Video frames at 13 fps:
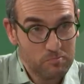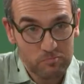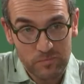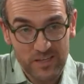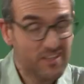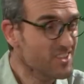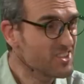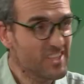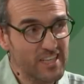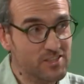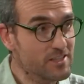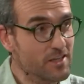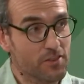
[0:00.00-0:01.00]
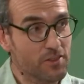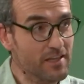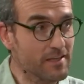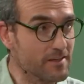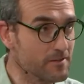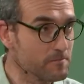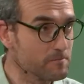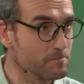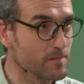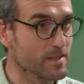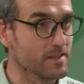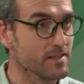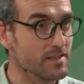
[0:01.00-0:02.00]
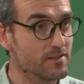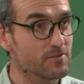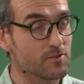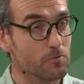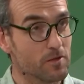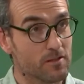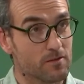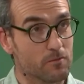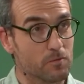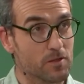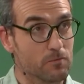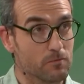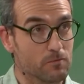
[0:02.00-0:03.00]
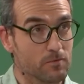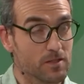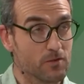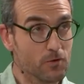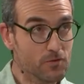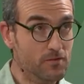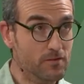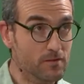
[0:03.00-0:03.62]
by not changing a thing. Uh, so what, what, what, those,